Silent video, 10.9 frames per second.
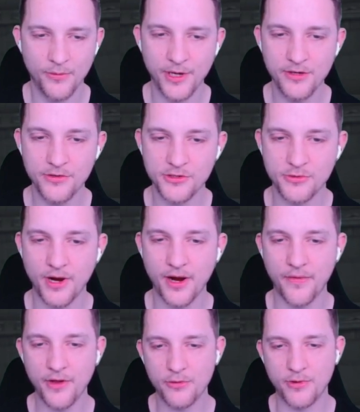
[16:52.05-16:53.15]
When you
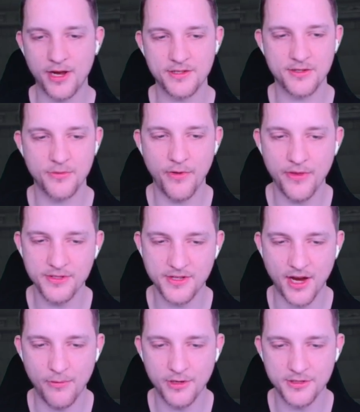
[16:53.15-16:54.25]
struck the crest with a
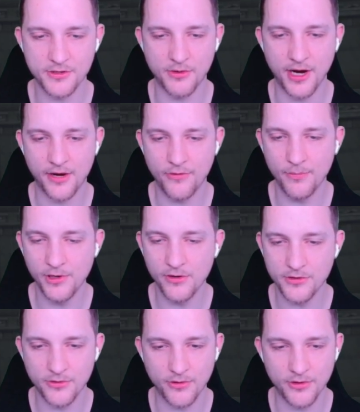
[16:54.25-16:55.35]
skyward strike from your
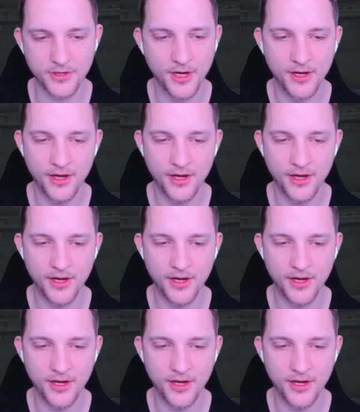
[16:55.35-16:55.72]
sword,